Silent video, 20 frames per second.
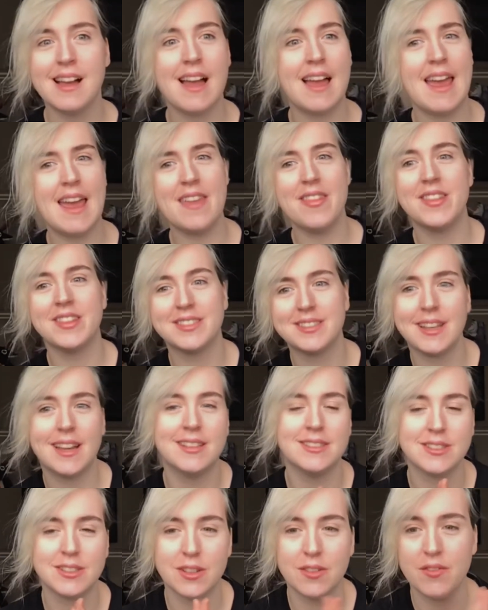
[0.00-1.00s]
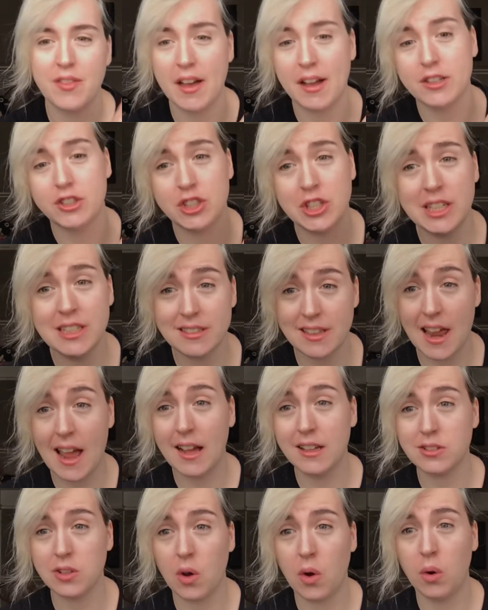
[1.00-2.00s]
In the sense of that she's an
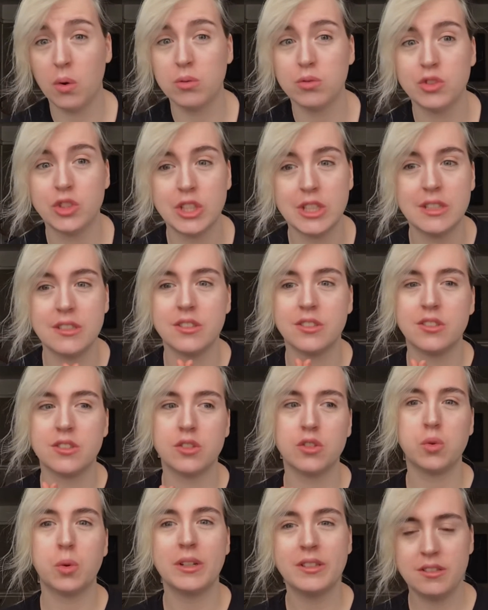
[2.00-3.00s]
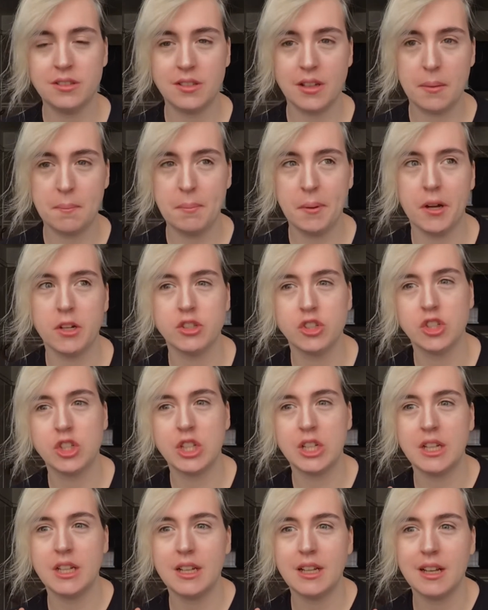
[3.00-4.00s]
asshole, she is twisted, but
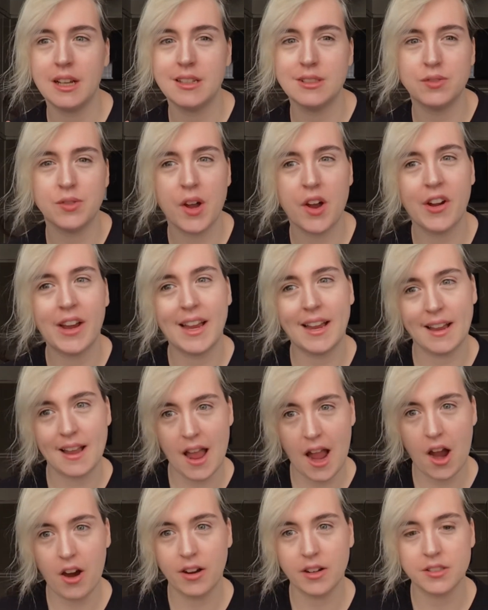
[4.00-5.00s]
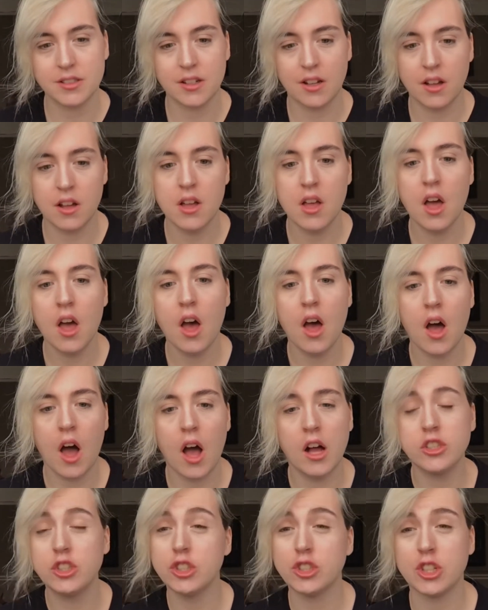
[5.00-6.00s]
she is very in character.
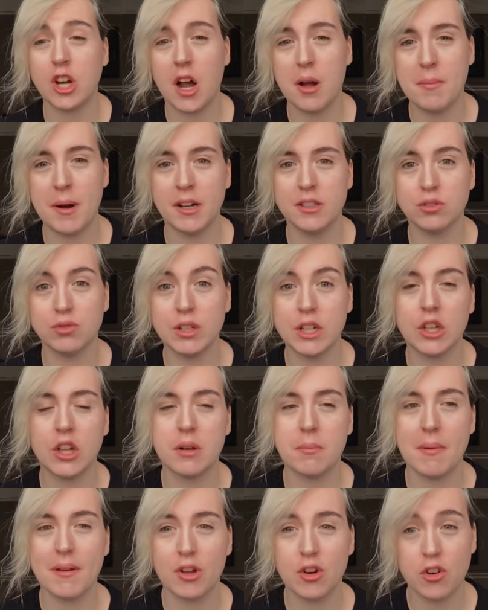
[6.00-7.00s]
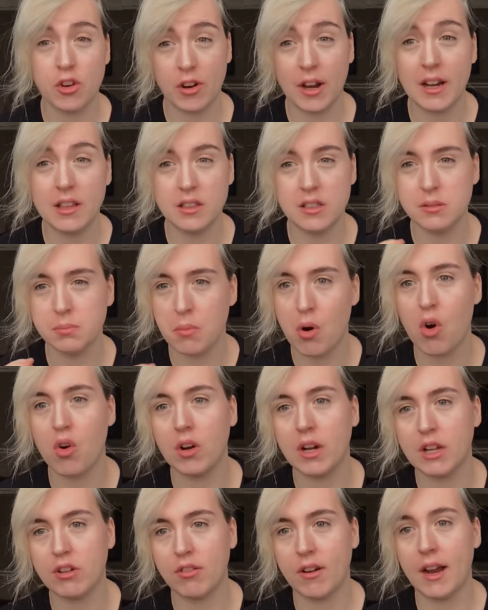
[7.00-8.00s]
George R. R. Martin's really good at creating these
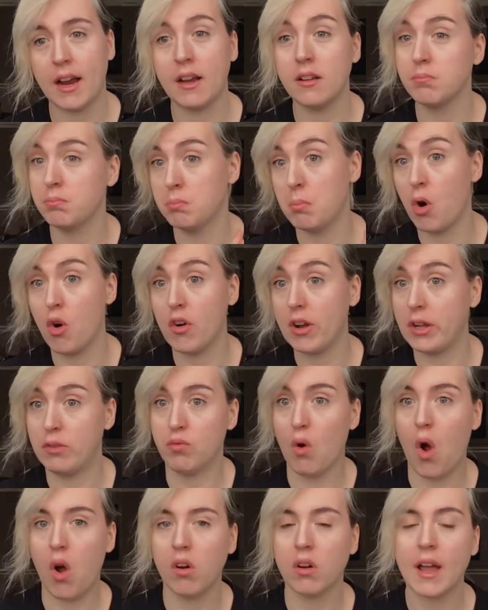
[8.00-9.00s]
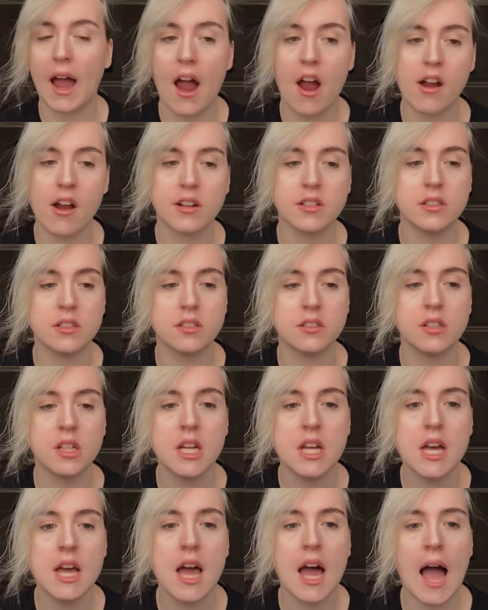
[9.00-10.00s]
morally grey, morally wrong characters.
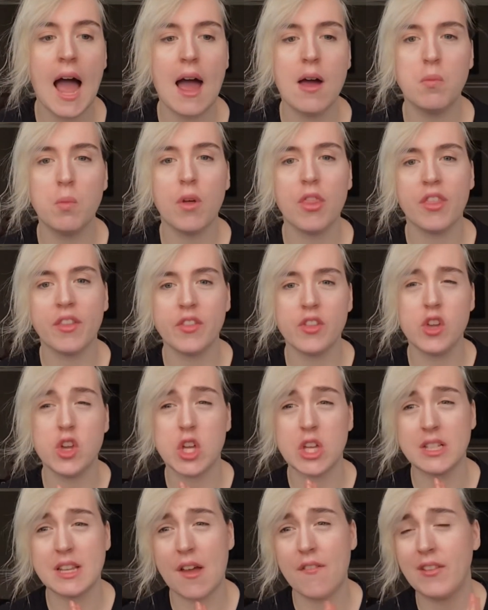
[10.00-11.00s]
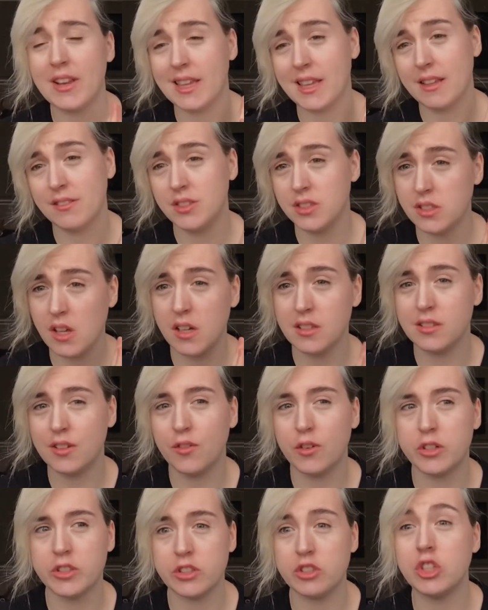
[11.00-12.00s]
And one thing that you can definitely give Cersei
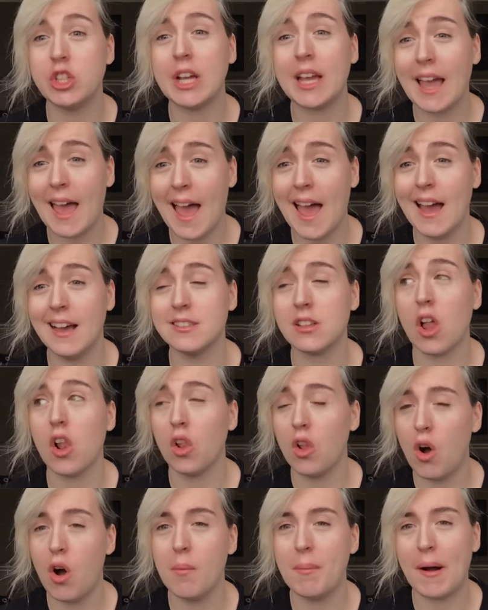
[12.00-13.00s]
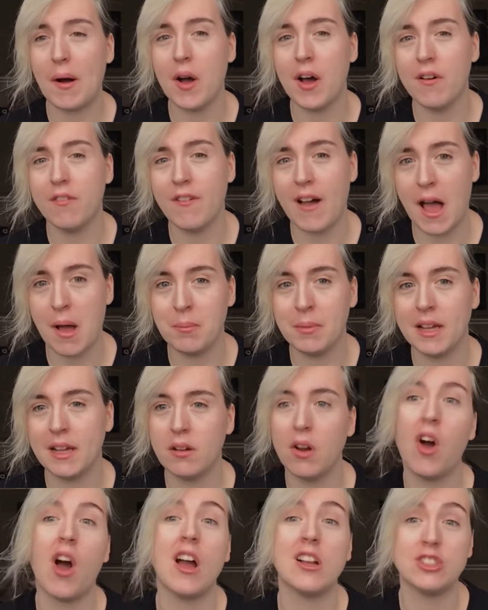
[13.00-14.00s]
for is that she cares a lot about her family or
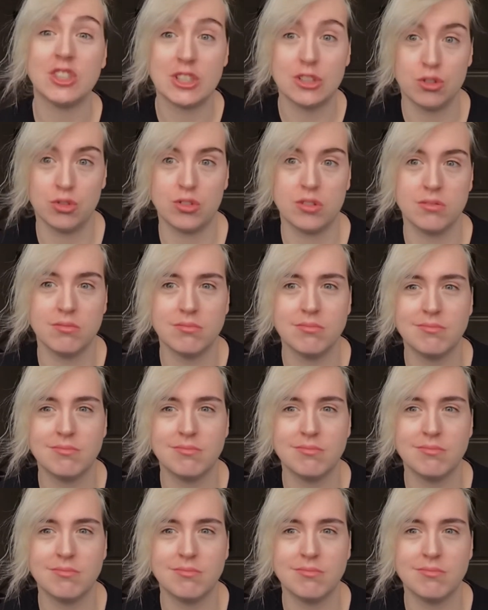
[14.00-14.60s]
her children.